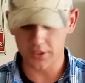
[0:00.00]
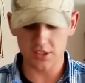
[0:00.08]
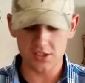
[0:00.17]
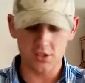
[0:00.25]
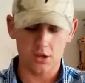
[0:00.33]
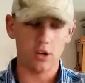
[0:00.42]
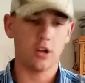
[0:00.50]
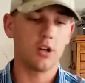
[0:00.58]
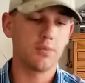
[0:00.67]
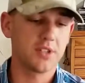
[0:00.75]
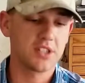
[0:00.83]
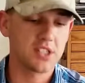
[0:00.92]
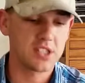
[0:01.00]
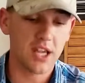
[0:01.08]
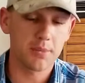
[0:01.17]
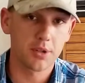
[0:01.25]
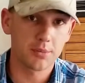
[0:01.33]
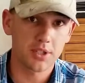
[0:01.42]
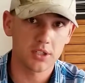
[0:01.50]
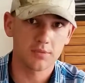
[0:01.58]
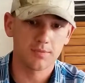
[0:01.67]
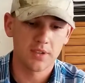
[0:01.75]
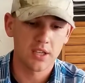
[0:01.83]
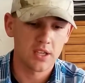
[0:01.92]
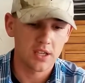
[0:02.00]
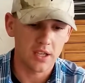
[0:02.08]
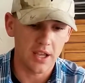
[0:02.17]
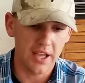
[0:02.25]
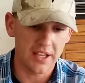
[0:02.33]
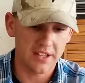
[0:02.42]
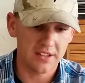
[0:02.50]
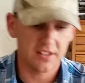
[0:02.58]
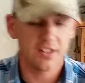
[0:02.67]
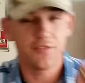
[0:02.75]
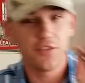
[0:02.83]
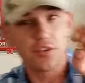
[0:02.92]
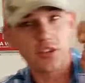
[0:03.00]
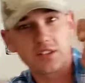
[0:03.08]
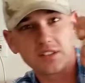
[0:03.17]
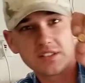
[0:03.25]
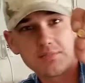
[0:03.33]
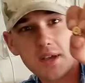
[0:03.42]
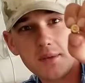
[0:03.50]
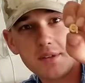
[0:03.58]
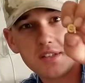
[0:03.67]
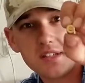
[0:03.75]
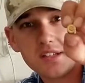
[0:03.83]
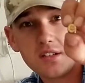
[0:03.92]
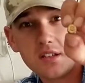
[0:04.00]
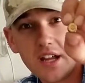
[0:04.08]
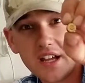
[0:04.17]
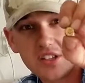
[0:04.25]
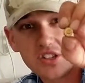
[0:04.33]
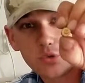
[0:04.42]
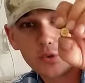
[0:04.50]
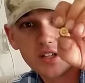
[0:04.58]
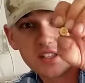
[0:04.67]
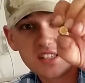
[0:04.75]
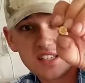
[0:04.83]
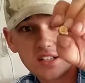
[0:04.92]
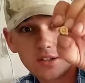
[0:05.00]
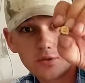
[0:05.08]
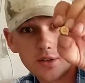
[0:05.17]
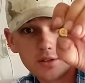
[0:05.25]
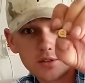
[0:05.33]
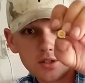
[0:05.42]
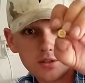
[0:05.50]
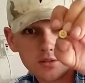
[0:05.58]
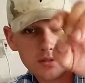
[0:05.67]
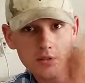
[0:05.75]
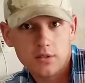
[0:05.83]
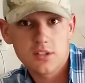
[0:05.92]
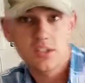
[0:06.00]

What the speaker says: these, this is 9mm, and if you can maybe see, it has the red seal around it to